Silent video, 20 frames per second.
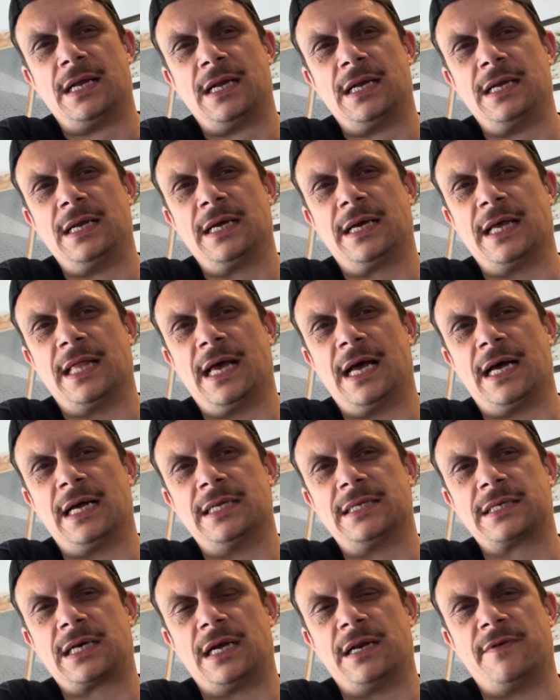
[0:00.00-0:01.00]
look at that, it's
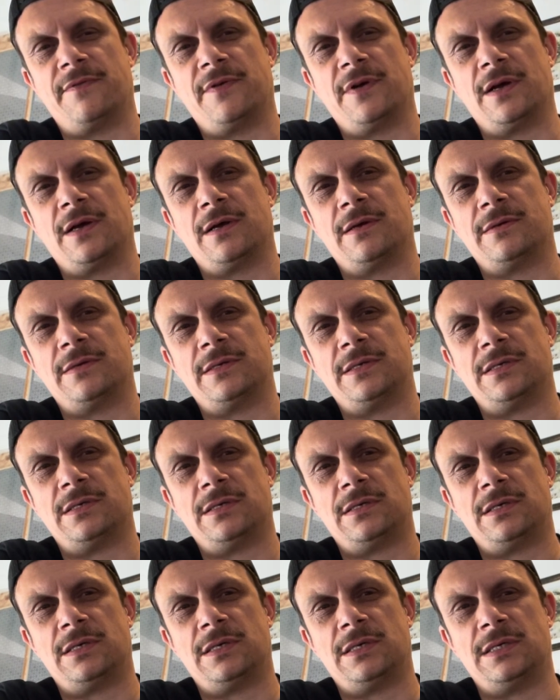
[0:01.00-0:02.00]
kind of a
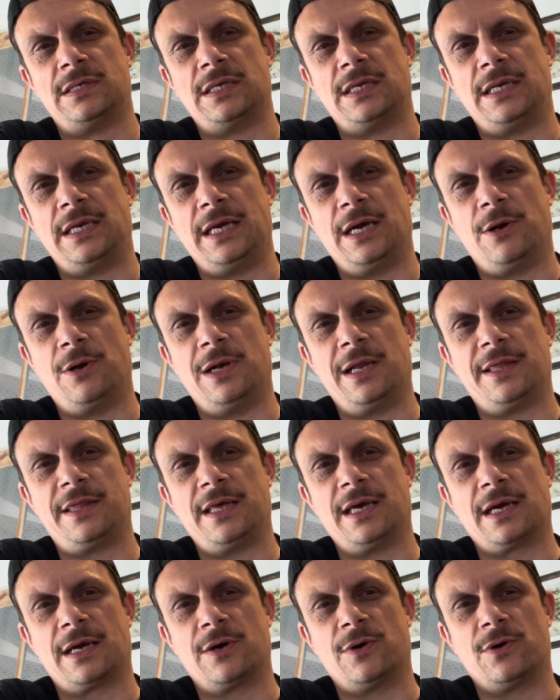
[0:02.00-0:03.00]

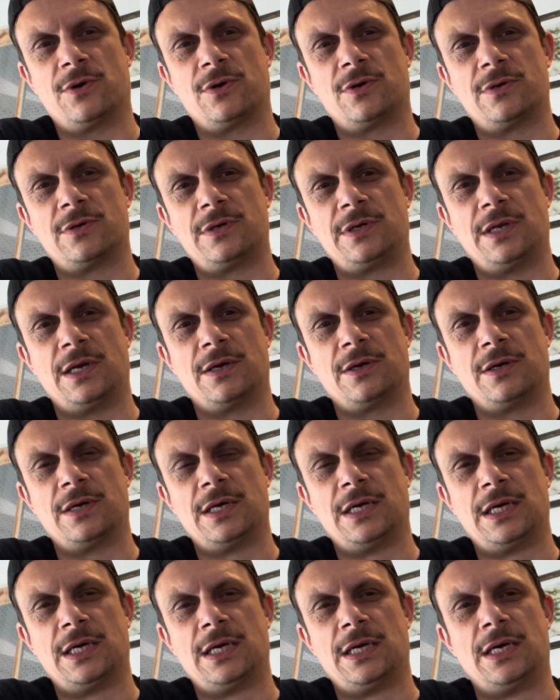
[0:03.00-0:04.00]
Neolithic or, you know,
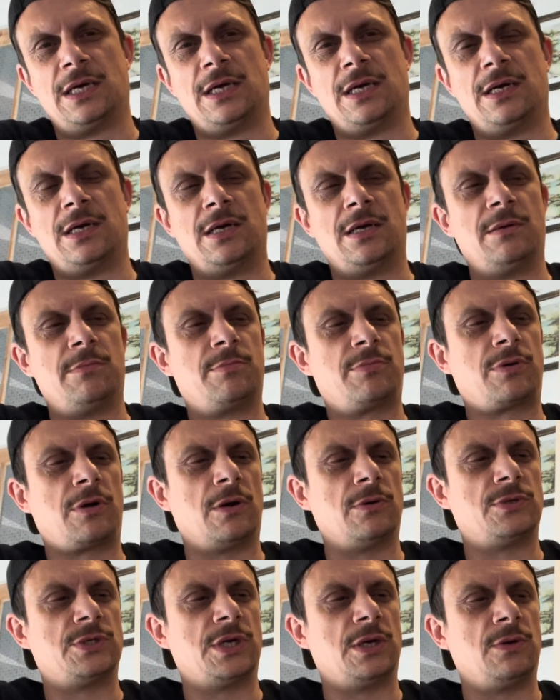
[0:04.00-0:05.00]

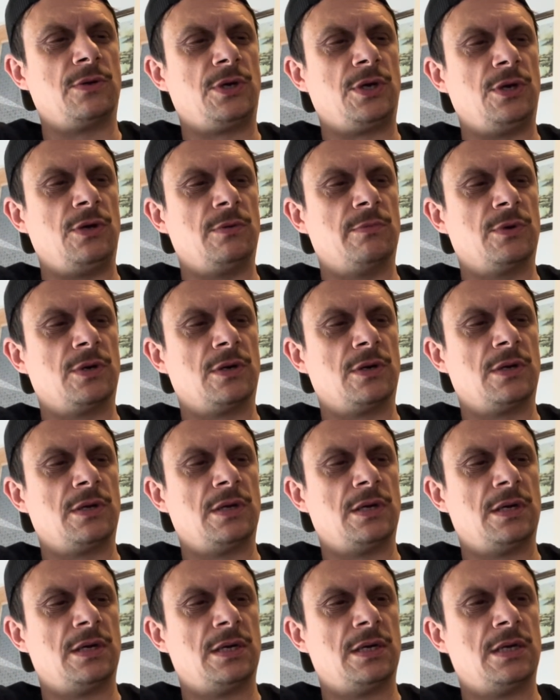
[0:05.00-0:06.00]
proto-human
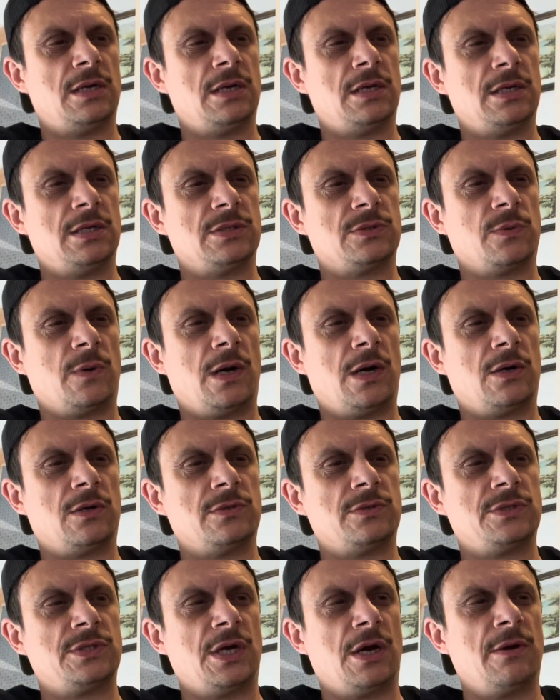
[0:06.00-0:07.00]
as well.
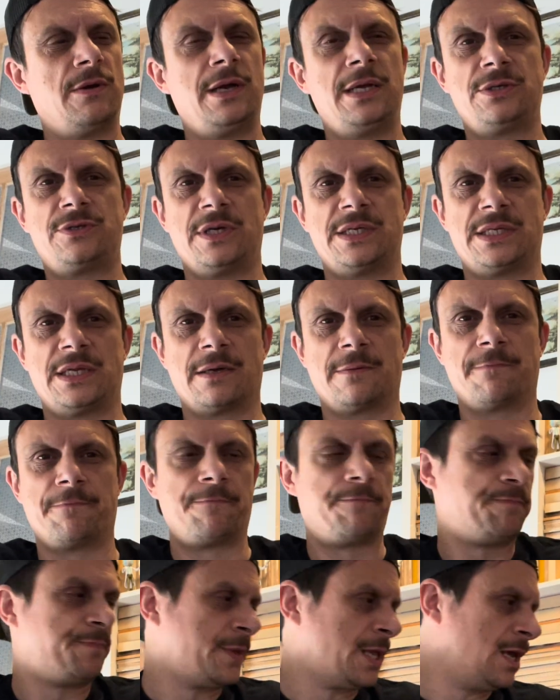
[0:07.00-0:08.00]
So, interesting.
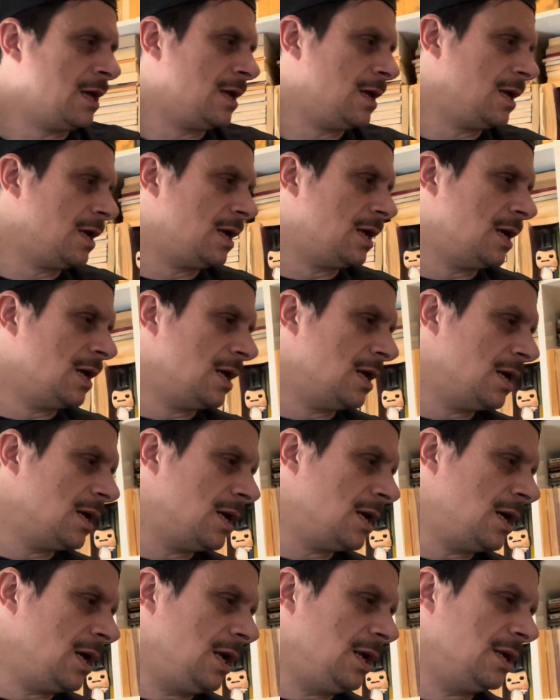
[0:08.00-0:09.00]

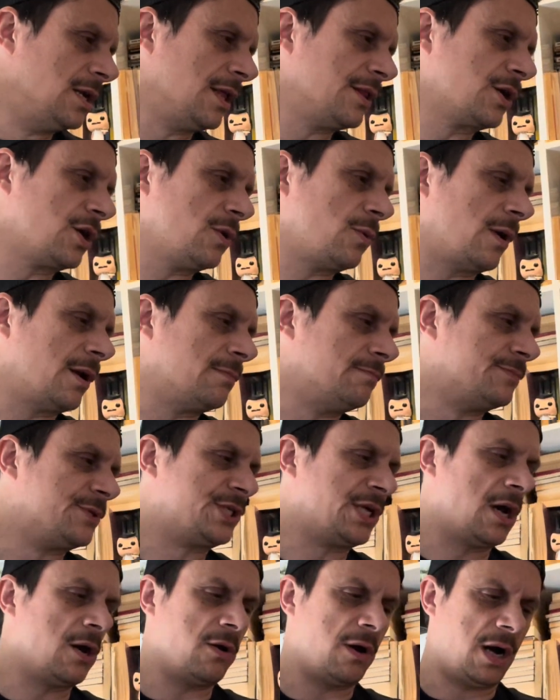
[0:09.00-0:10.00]
Another good one.
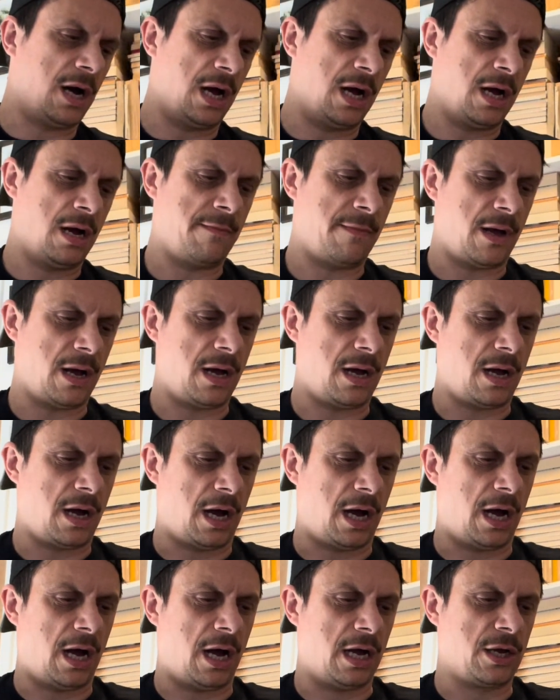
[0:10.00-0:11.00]
So,
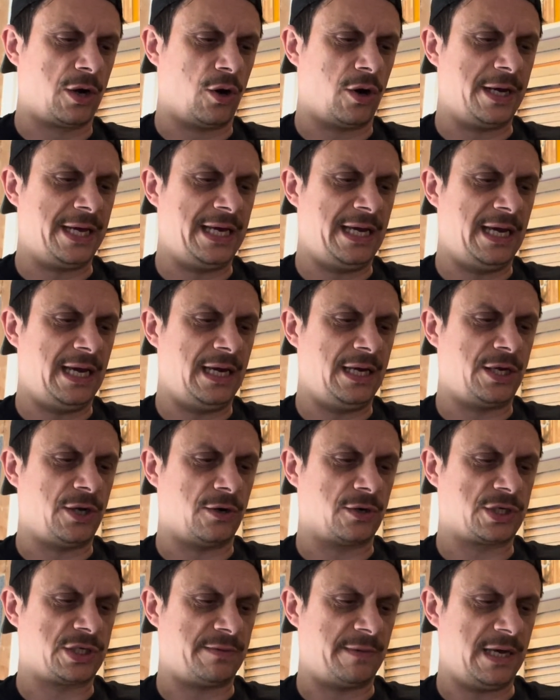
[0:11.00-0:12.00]
I got an E.E.
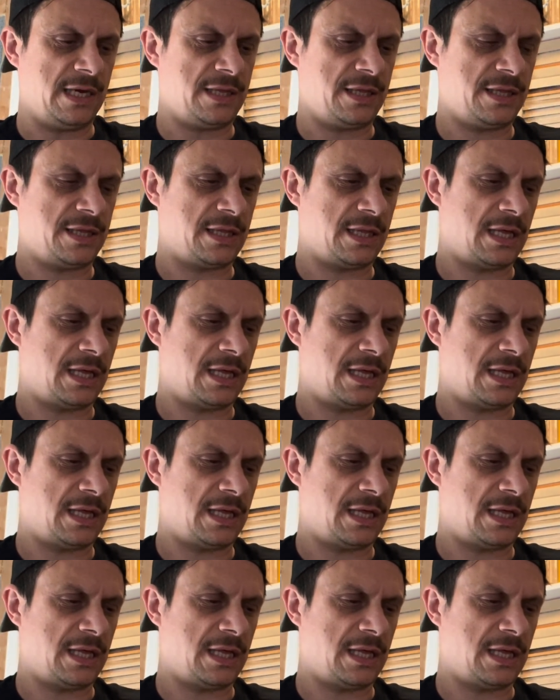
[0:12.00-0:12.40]
Doc Smith,